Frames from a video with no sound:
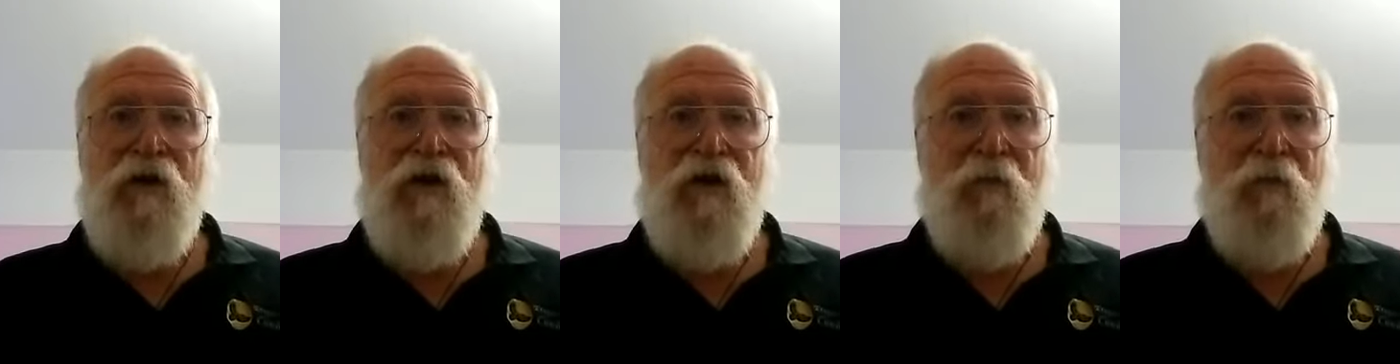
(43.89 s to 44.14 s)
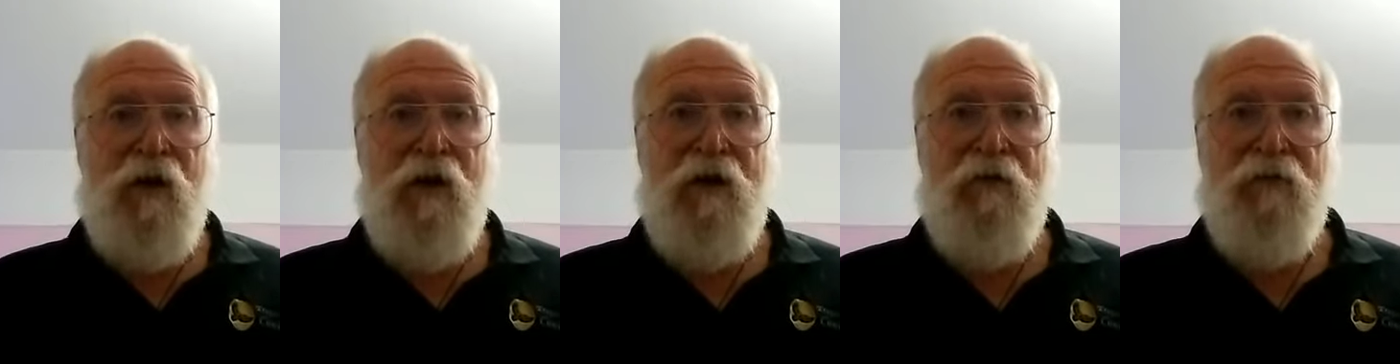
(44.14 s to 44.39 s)
You
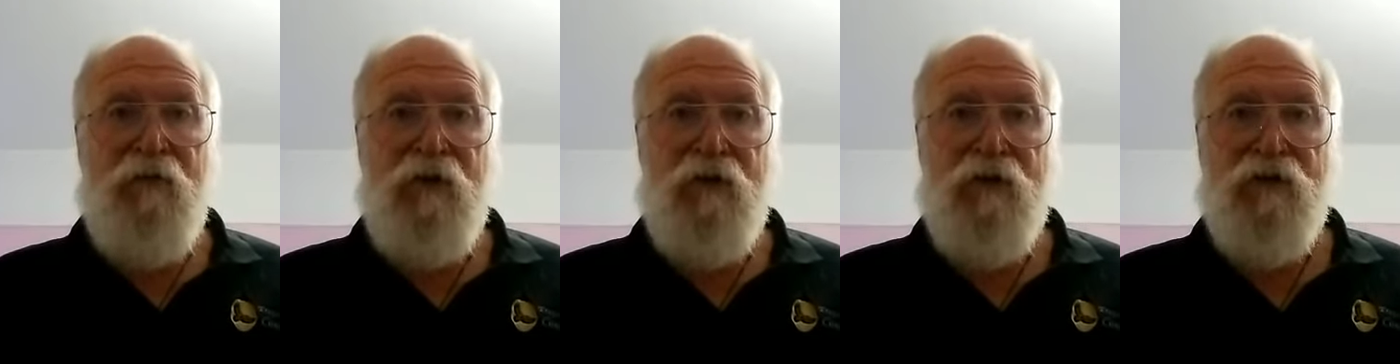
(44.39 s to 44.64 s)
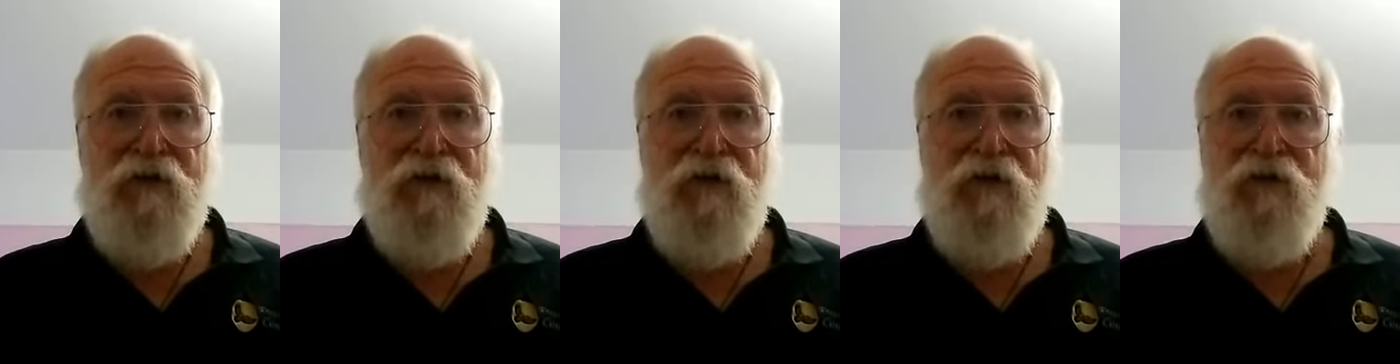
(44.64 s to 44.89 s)
might even
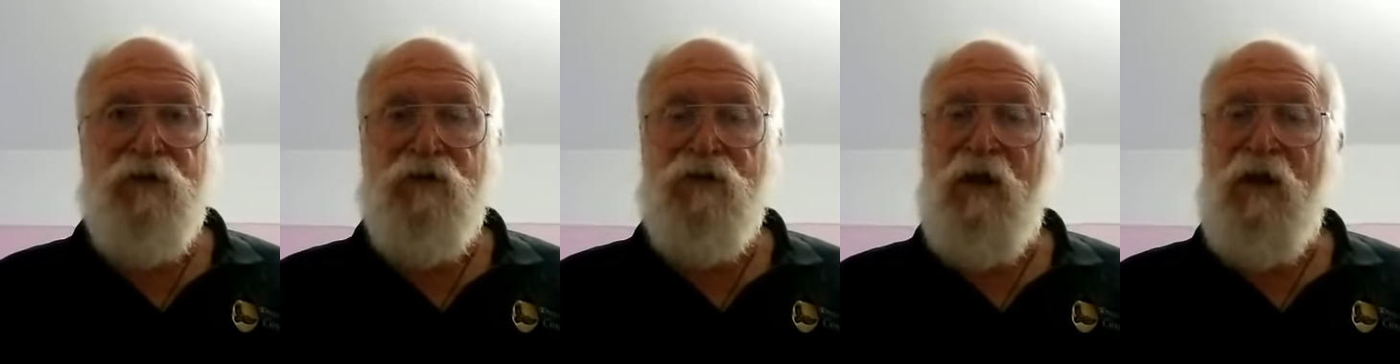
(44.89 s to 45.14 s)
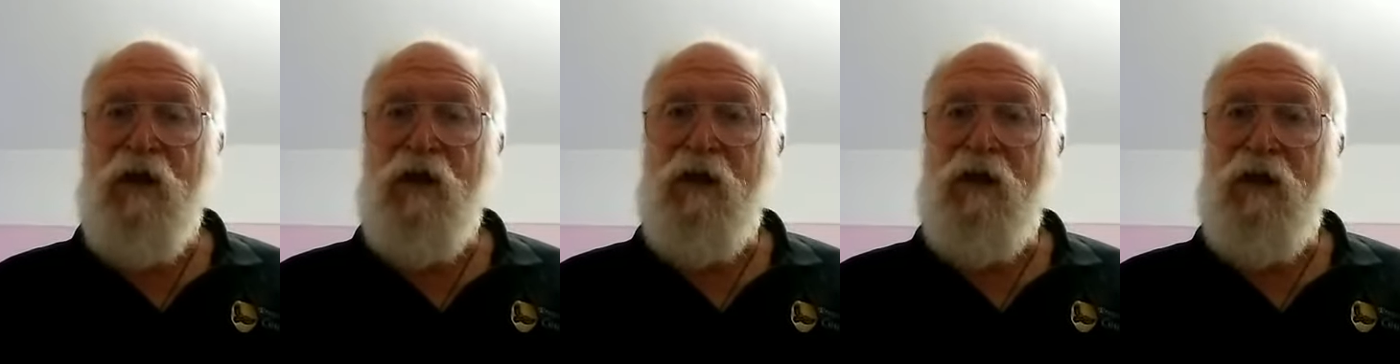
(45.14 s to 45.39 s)
consider
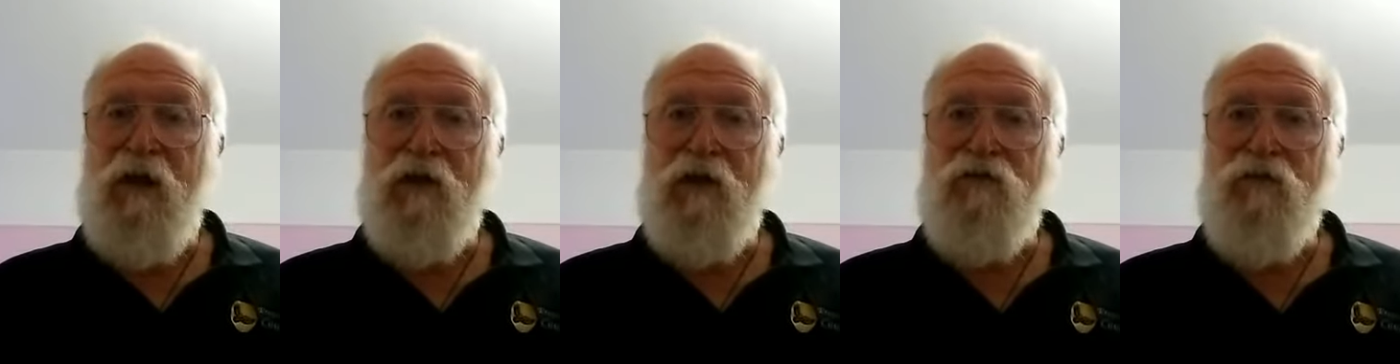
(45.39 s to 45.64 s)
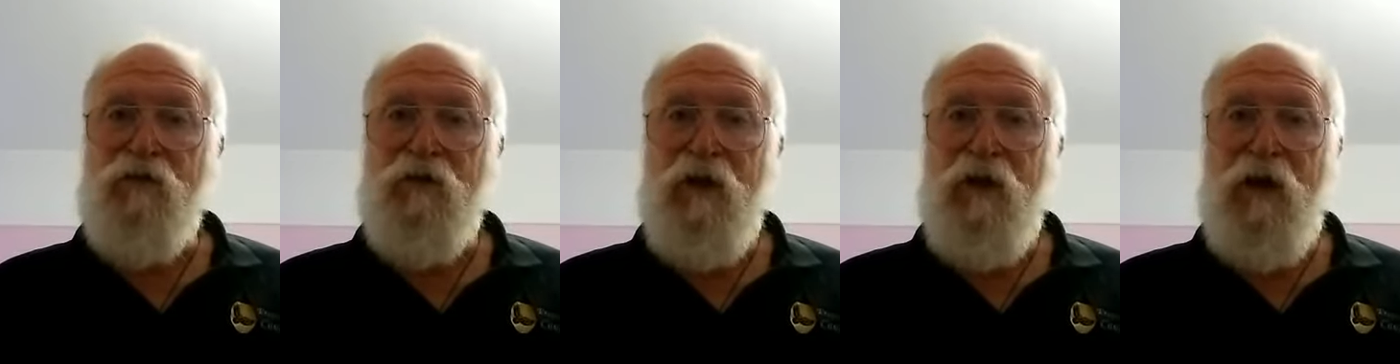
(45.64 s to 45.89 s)
staying an
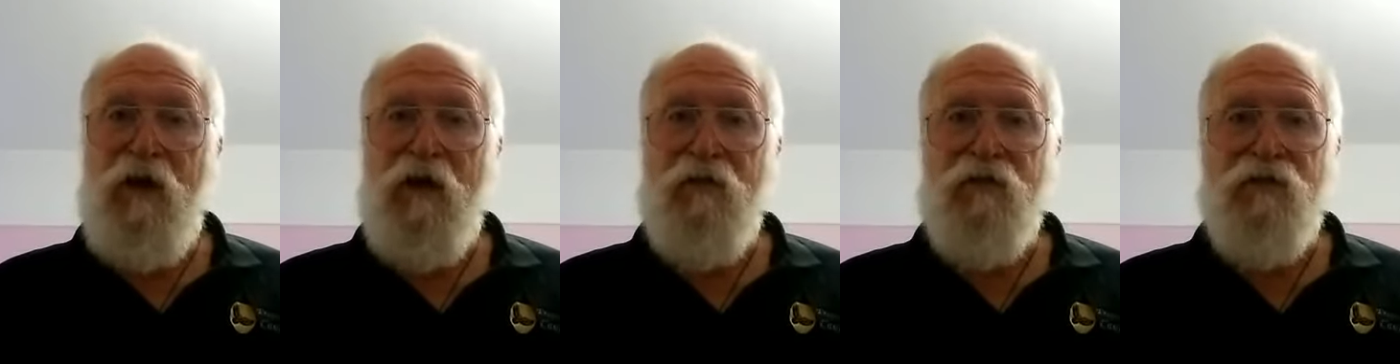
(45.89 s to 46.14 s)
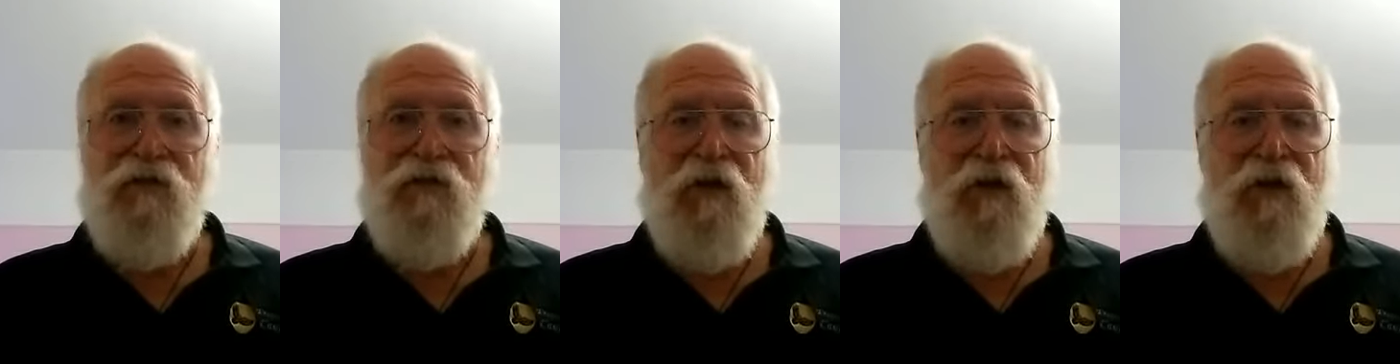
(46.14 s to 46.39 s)
extra day
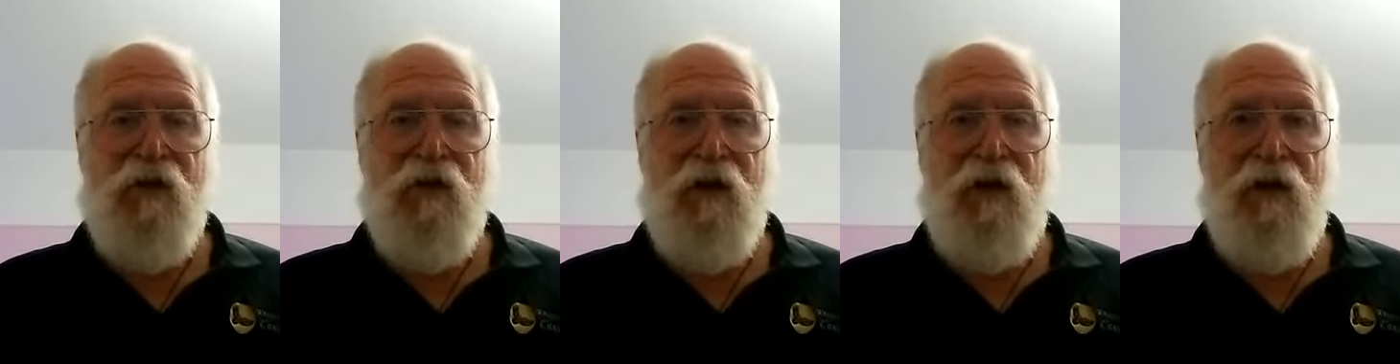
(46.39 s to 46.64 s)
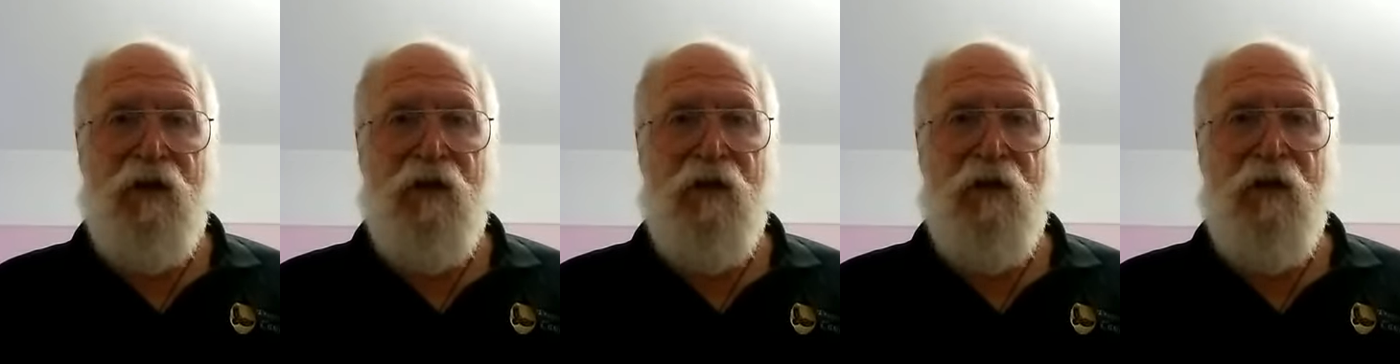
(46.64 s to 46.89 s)
on
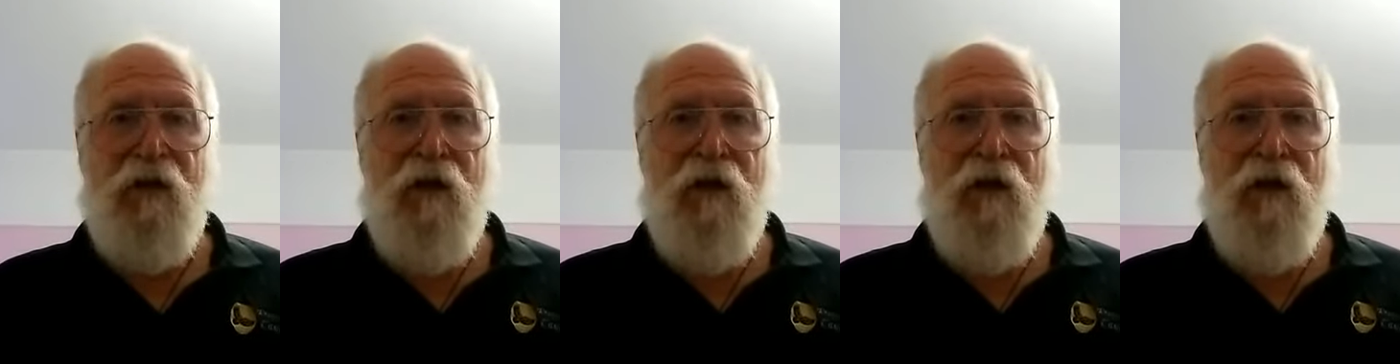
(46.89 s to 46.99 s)
Sunday